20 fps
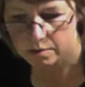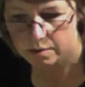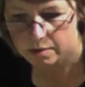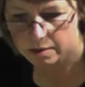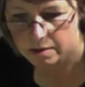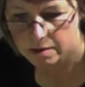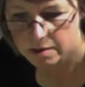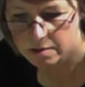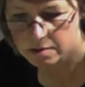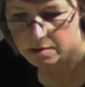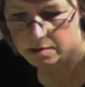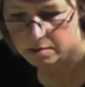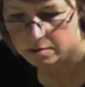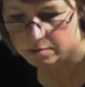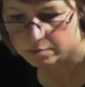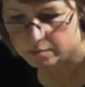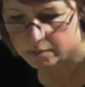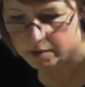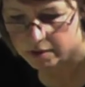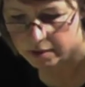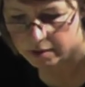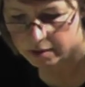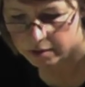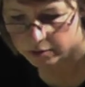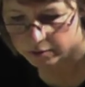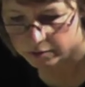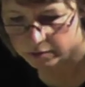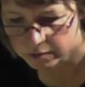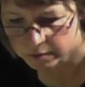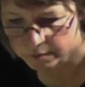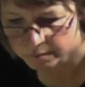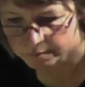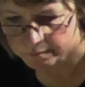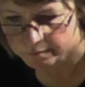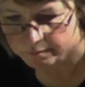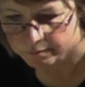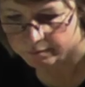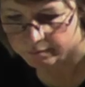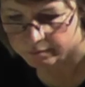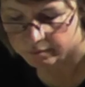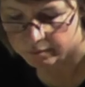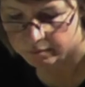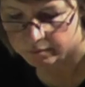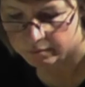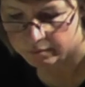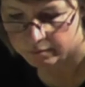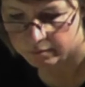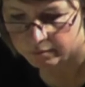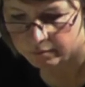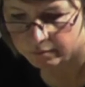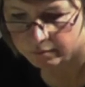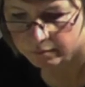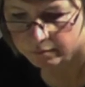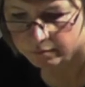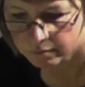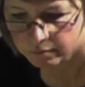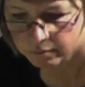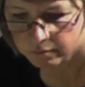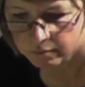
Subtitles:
Nobody speaks.